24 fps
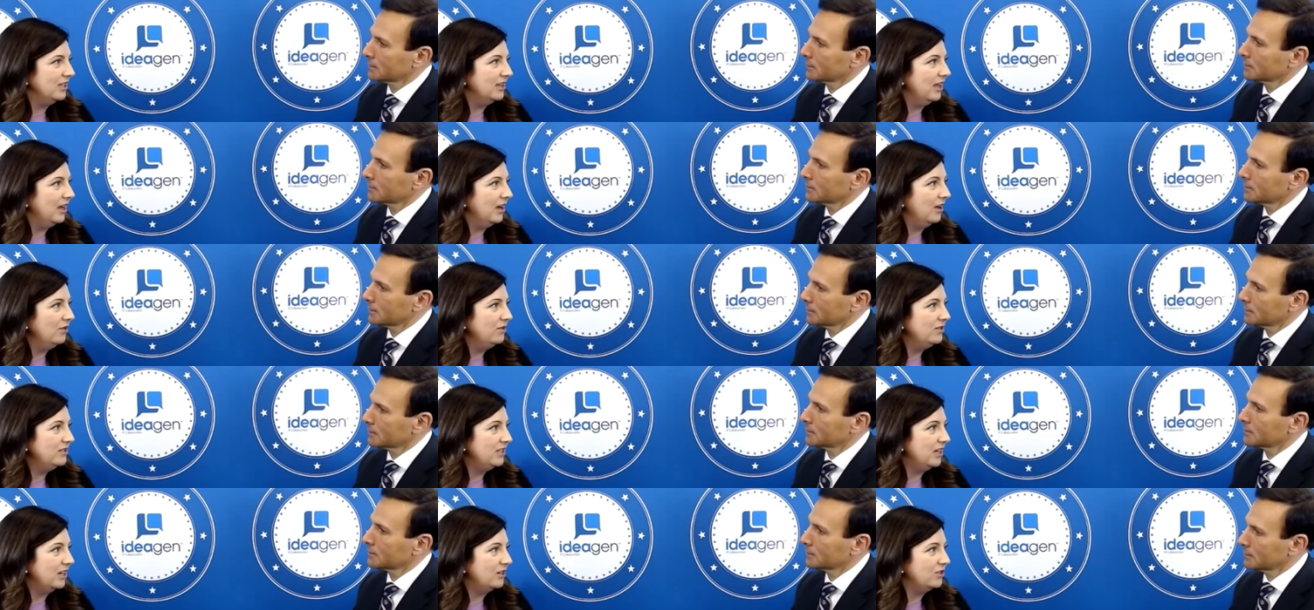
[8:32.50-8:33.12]
Speaker 1: in the health
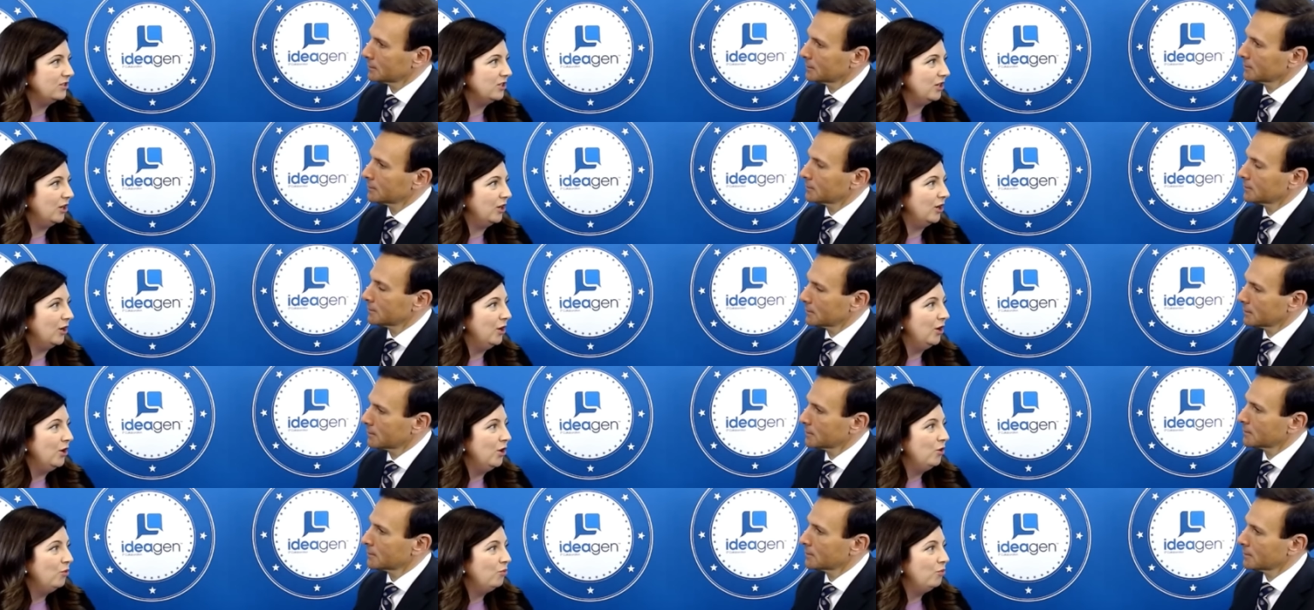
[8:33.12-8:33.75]
sector,
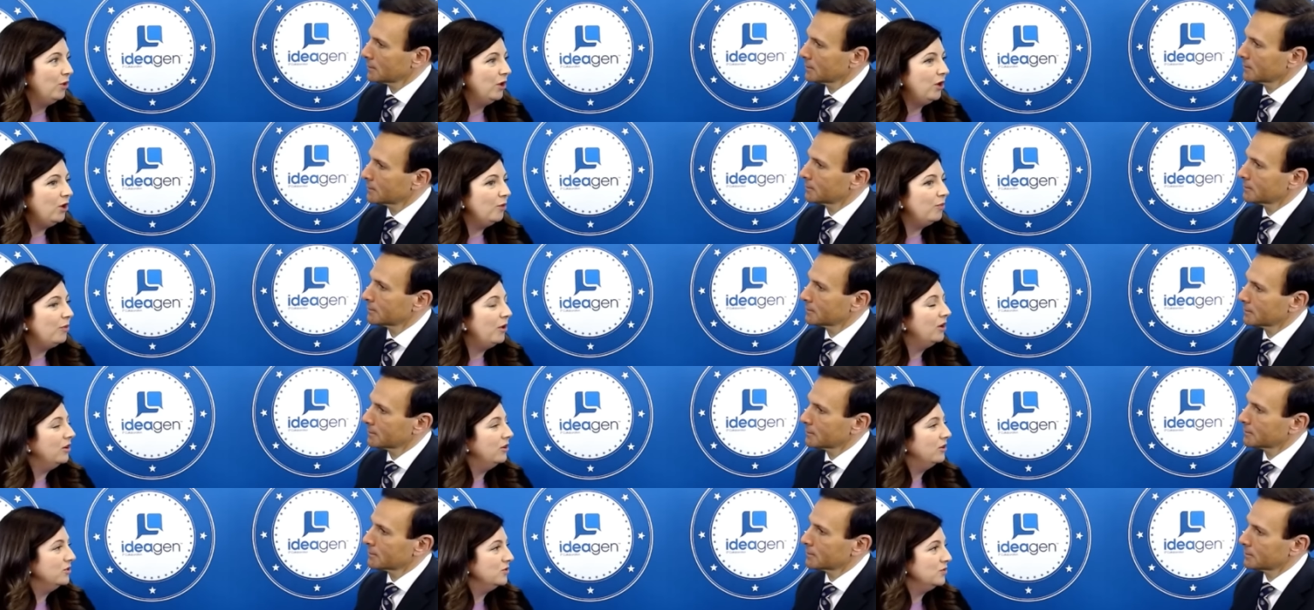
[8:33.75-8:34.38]
but our
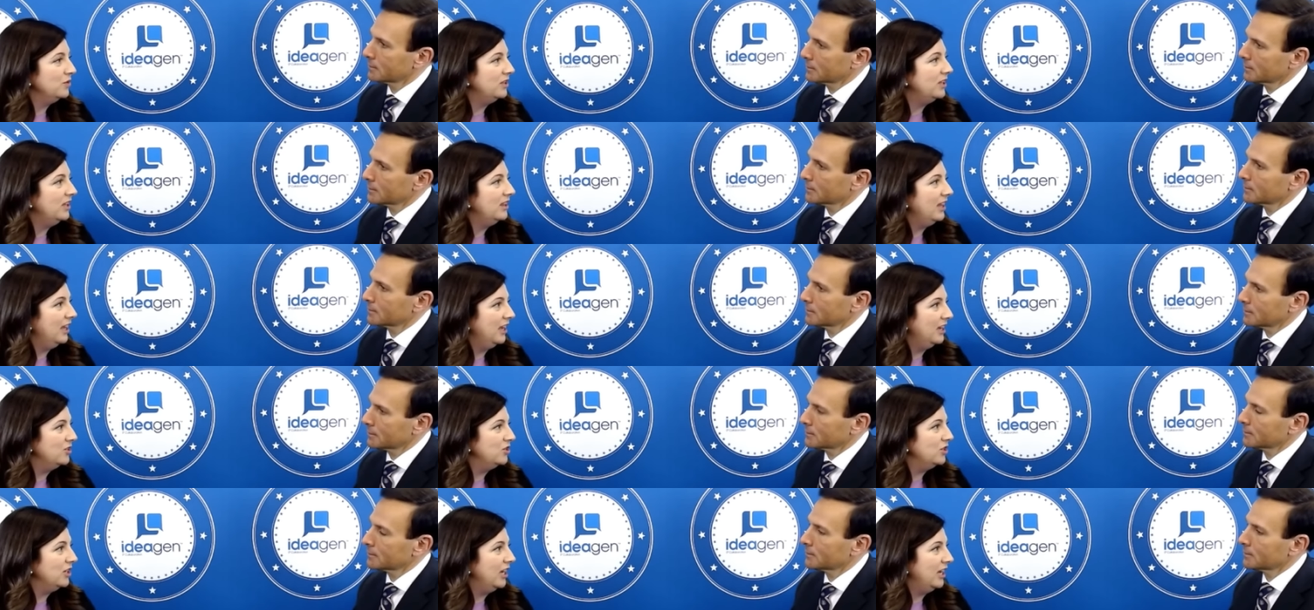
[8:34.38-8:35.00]
partners within the
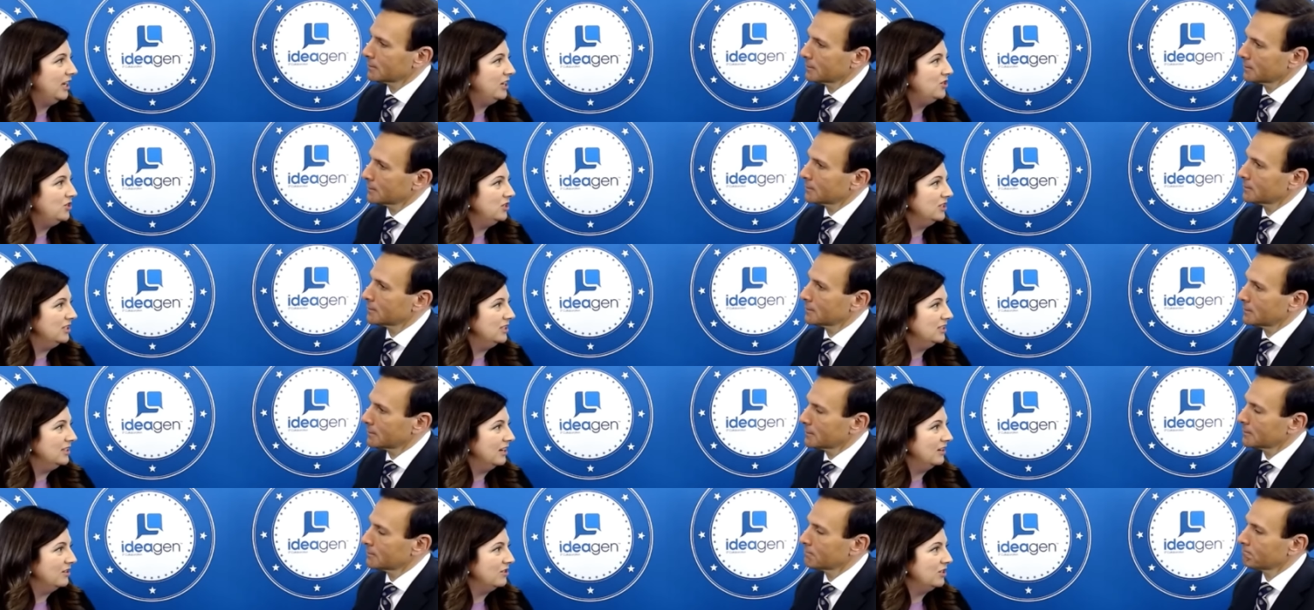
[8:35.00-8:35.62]
education
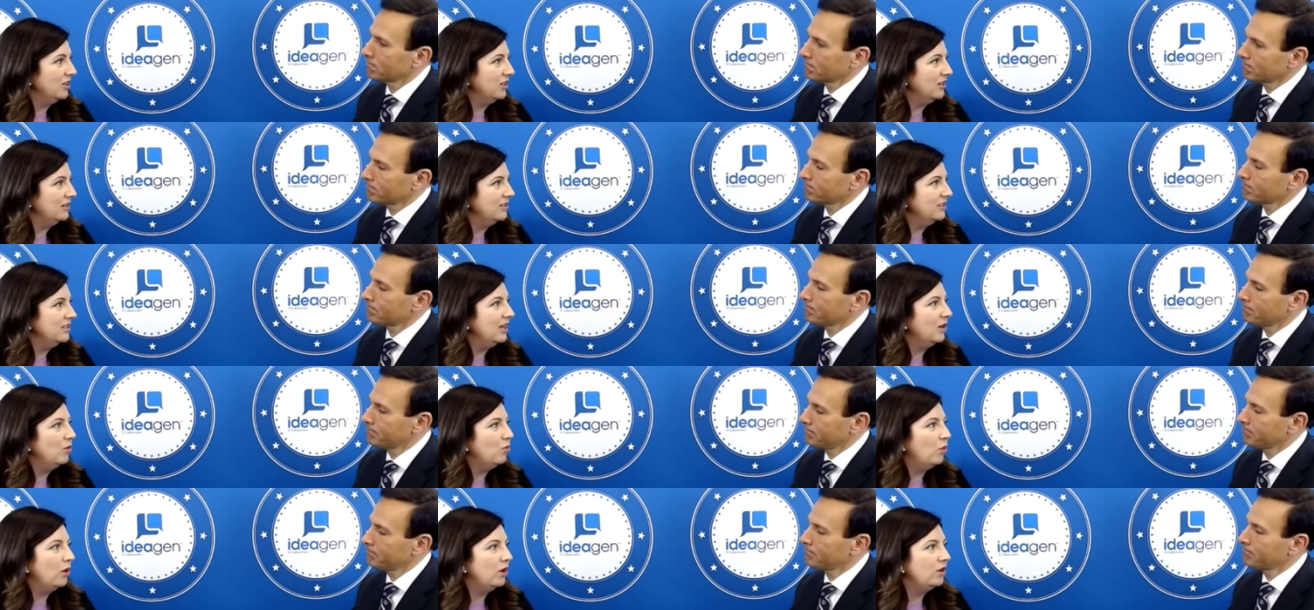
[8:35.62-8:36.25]
sector and say,
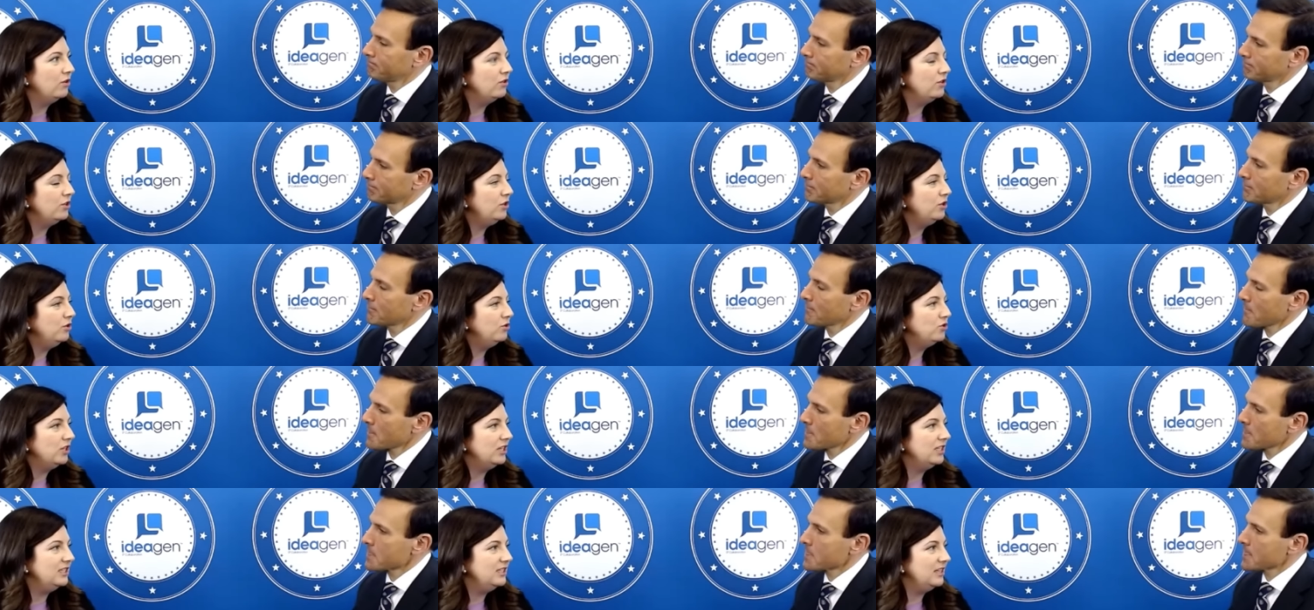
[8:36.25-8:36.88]
mm-hmm. what are the new
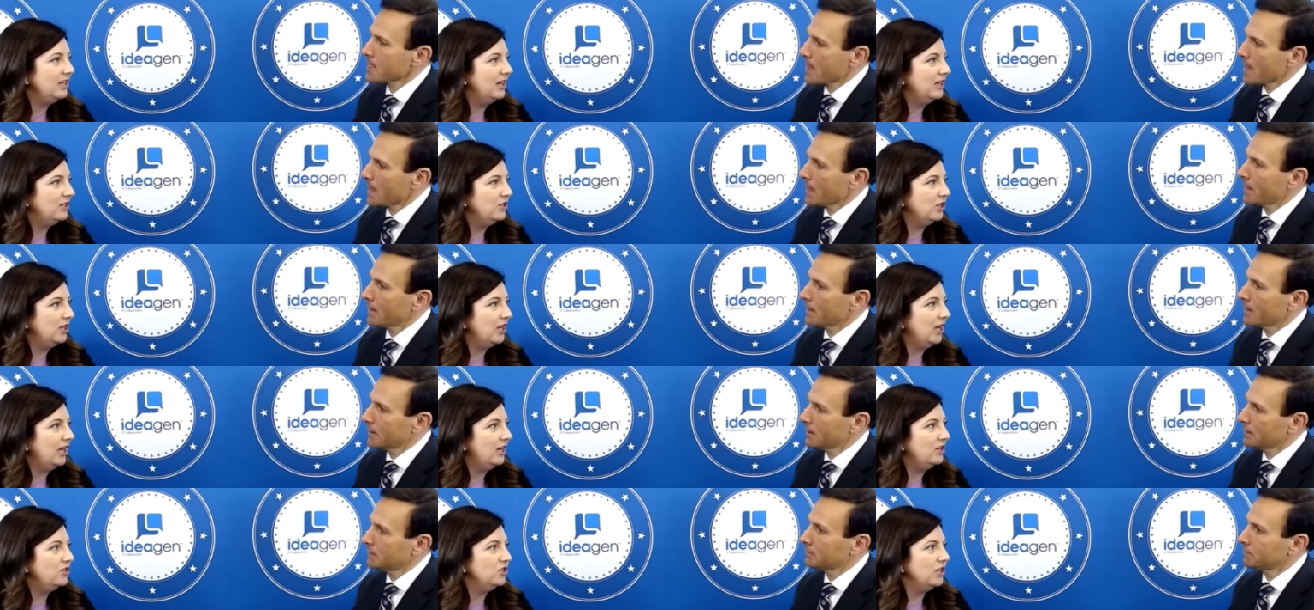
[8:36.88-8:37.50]
trends in
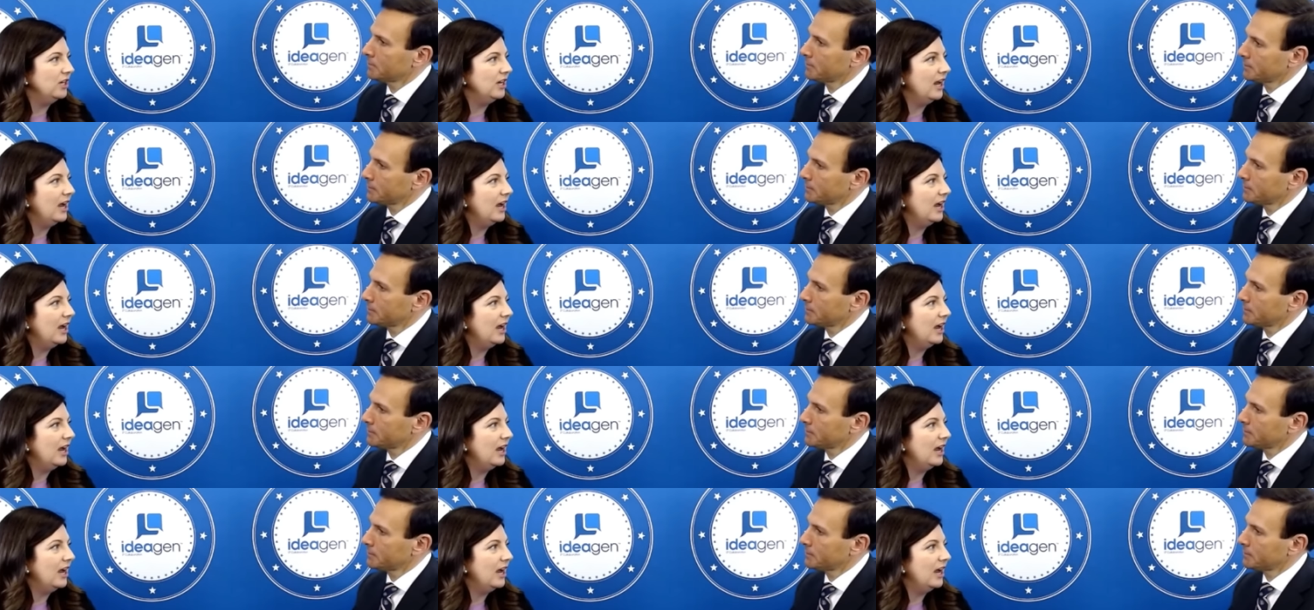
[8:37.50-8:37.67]
education?